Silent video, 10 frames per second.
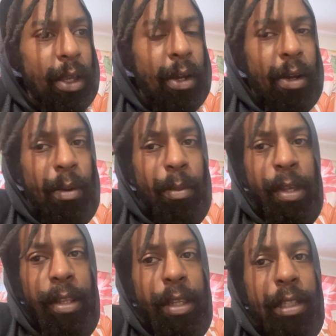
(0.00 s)

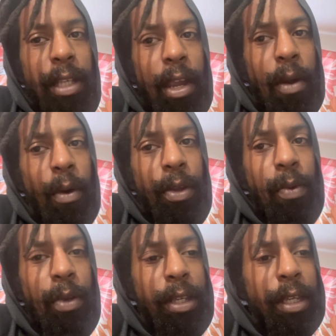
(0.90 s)
In this era, you
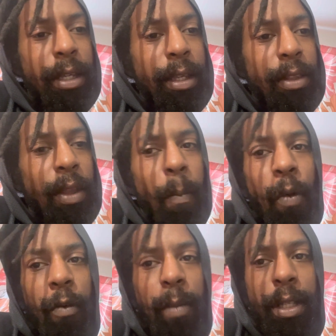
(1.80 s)
really get the
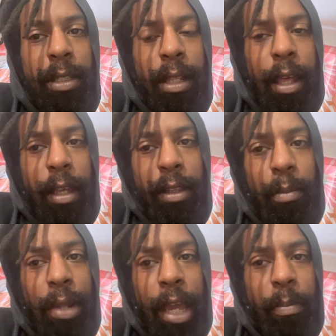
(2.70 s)
movements like the
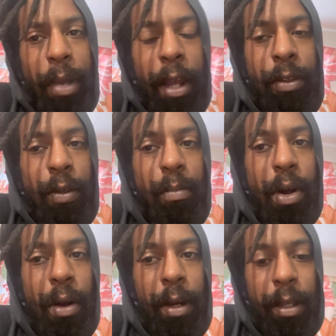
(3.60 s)
Black Panther
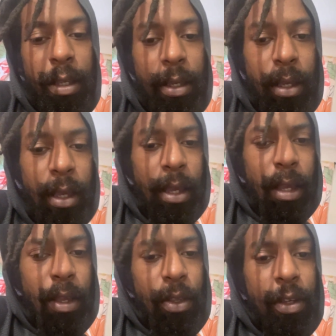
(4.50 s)
Party,
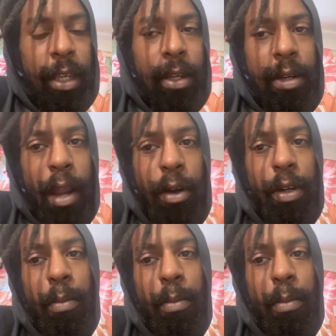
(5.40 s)
you get Dr.